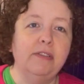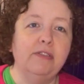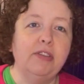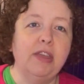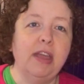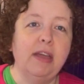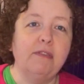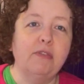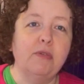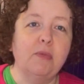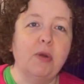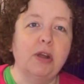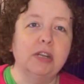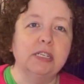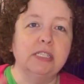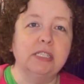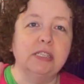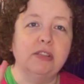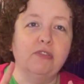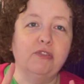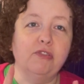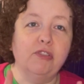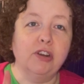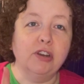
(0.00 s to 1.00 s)
haven't
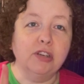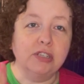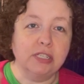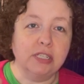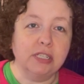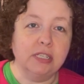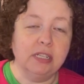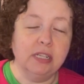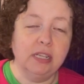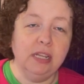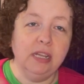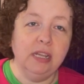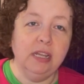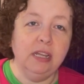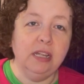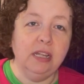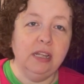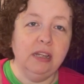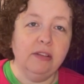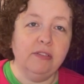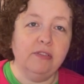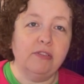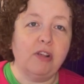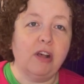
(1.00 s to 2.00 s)
watched the first
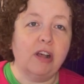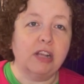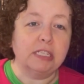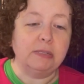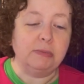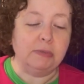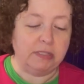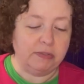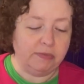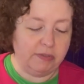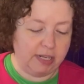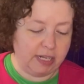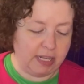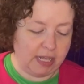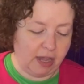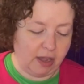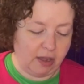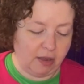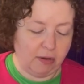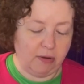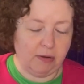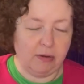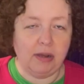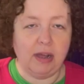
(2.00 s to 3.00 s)
Flossmas
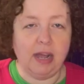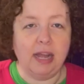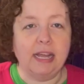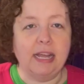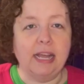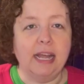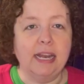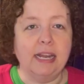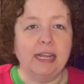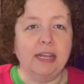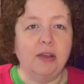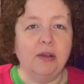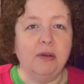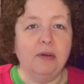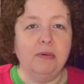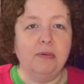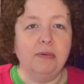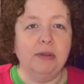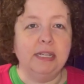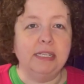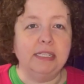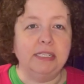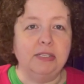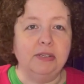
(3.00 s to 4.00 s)
video, I kind of go
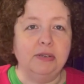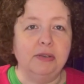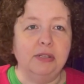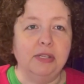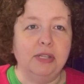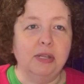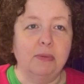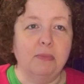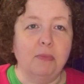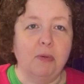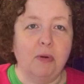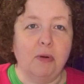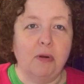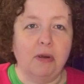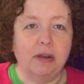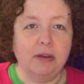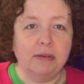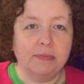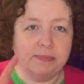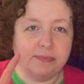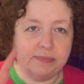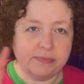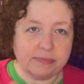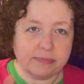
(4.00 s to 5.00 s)
into a little
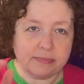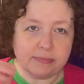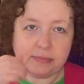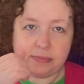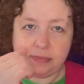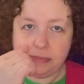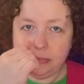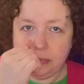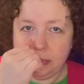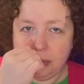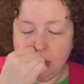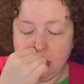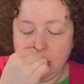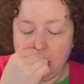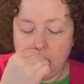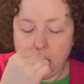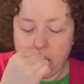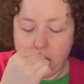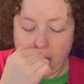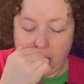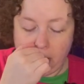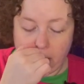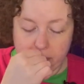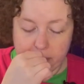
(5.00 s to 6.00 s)
more
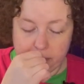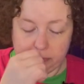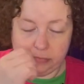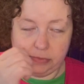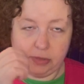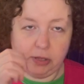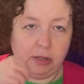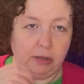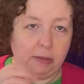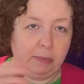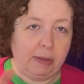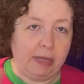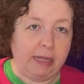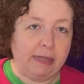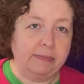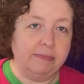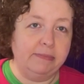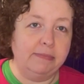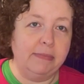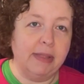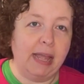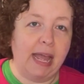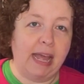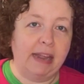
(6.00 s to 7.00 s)
about all my
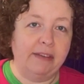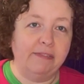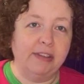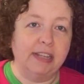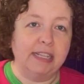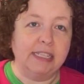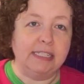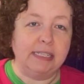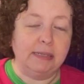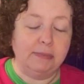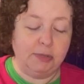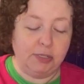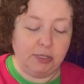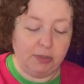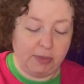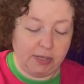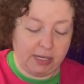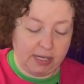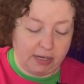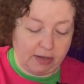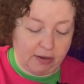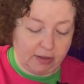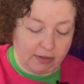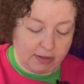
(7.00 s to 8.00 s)
advents I'm
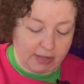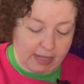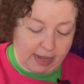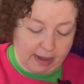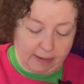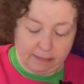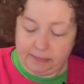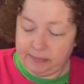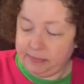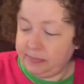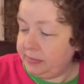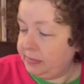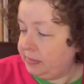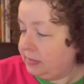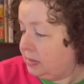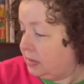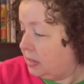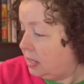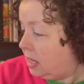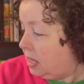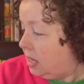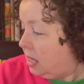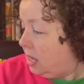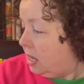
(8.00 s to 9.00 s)
doing and all that.
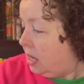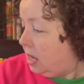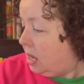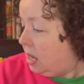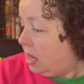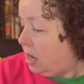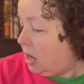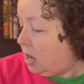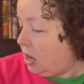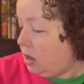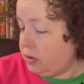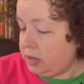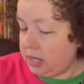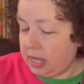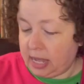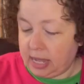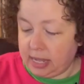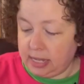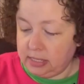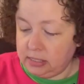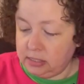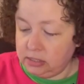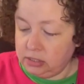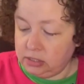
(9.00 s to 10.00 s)

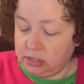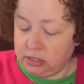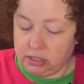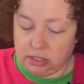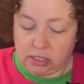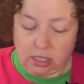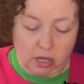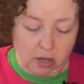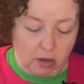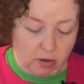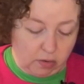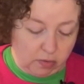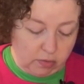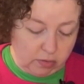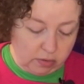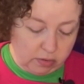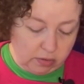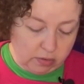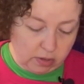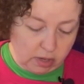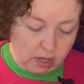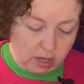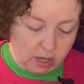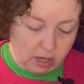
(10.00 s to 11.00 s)
Okay, so
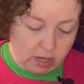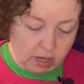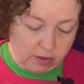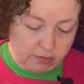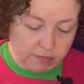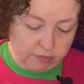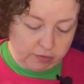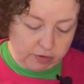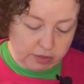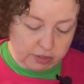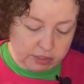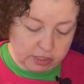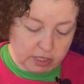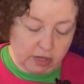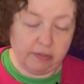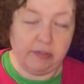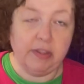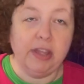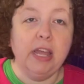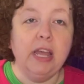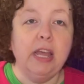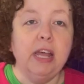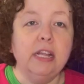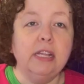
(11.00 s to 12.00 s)
first off,
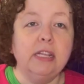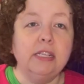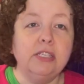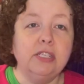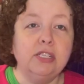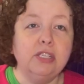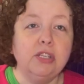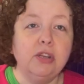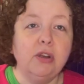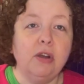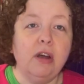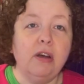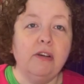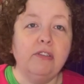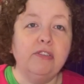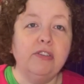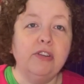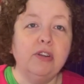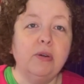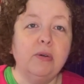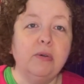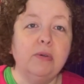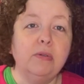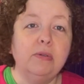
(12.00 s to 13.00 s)
let's show off
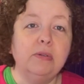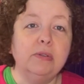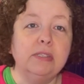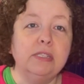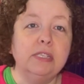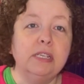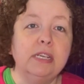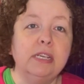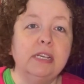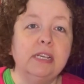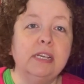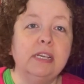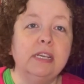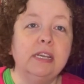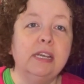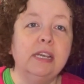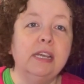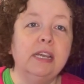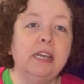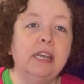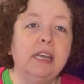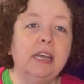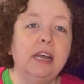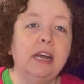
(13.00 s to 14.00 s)
an old
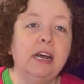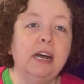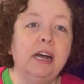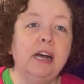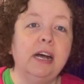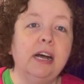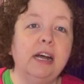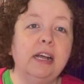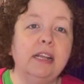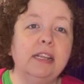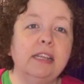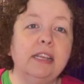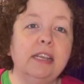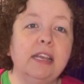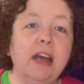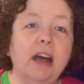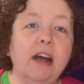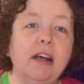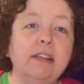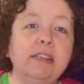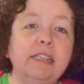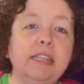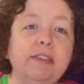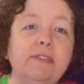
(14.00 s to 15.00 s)

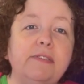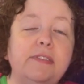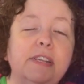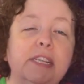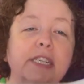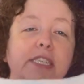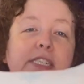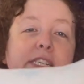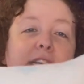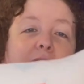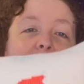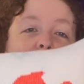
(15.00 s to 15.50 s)
holiday finish.